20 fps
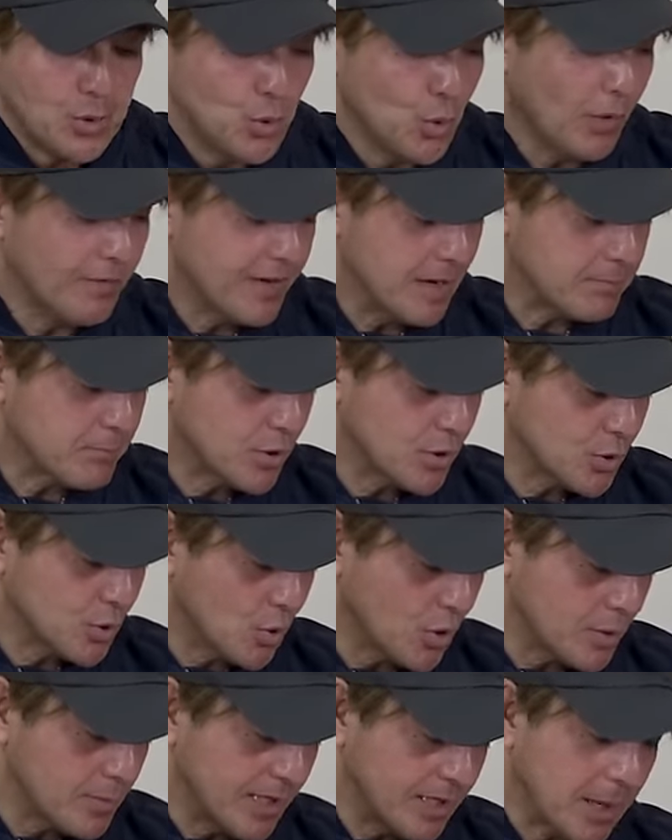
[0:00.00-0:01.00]
November
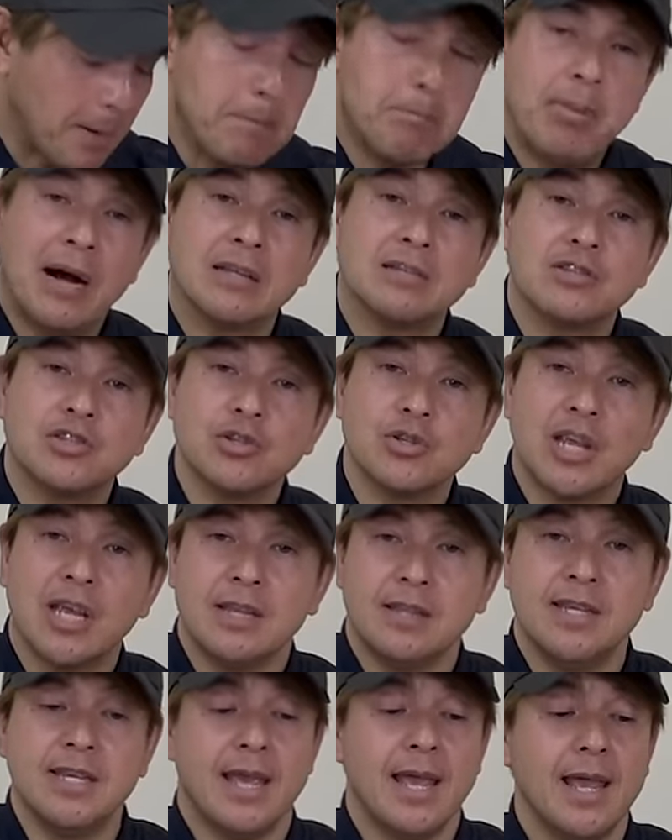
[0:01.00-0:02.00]
tournament,
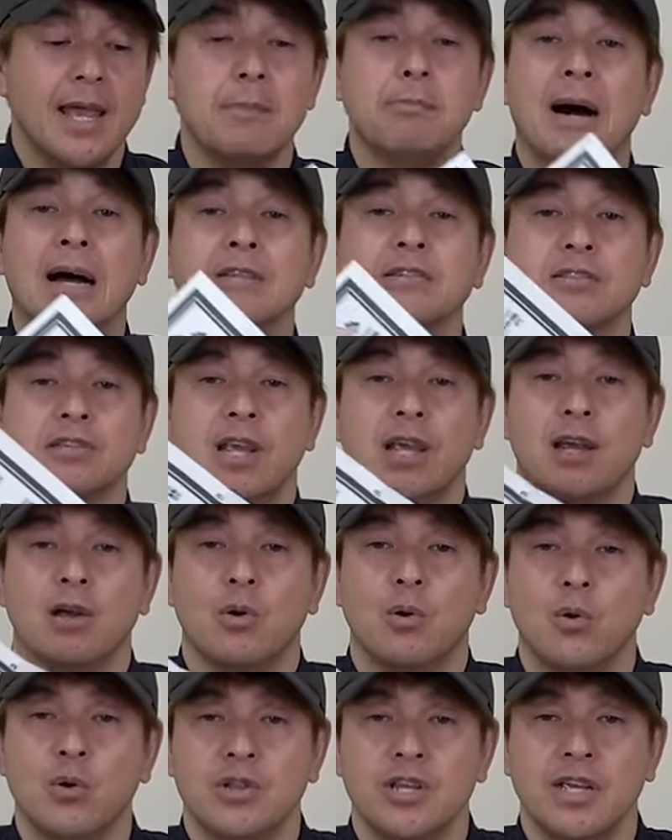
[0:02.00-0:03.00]

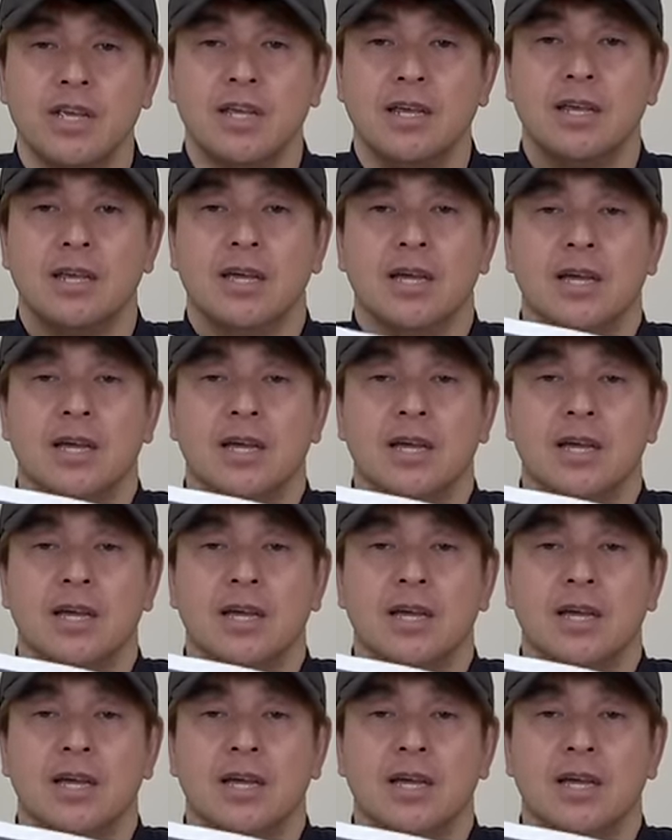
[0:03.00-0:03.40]
Banzuke, or the